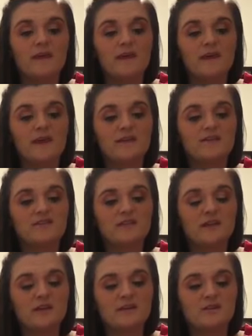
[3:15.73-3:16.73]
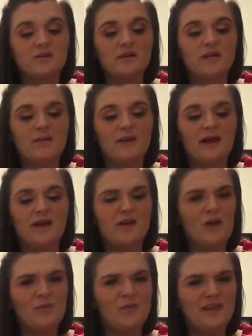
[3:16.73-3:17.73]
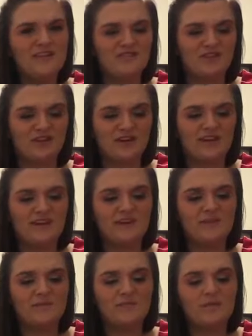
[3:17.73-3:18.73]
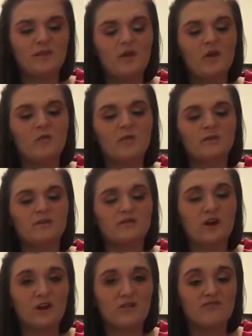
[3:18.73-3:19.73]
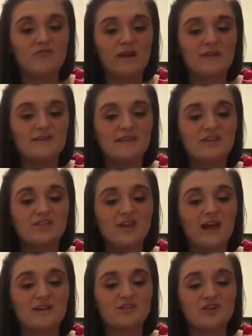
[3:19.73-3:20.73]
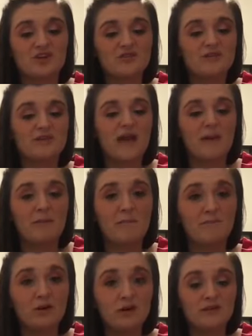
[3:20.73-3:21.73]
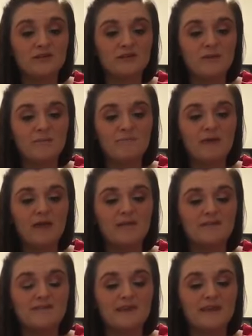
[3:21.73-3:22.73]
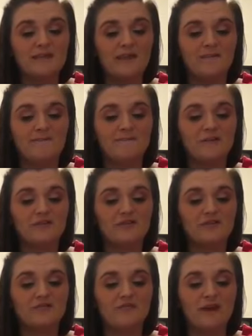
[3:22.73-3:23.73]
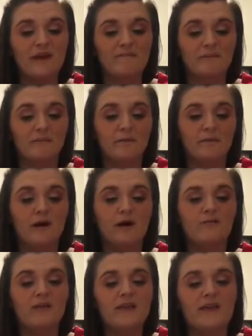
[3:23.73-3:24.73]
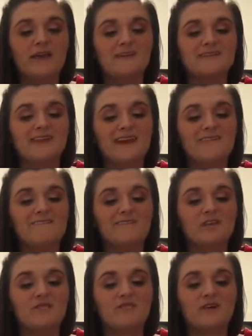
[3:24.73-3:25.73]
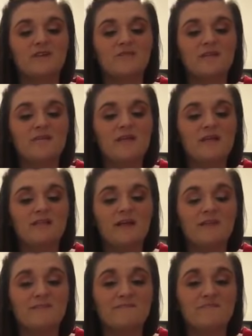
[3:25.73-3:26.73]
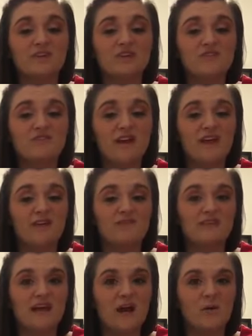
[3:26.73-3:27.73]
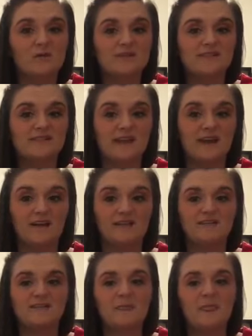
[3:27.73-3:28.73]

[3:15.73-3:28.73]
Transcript: Its doorknob had no place for a key. With his heart racing, Jack turned the knob and pushed. Pale daylight filtered down from above, and 10 feet in front of him lay the first flight of tower stairs.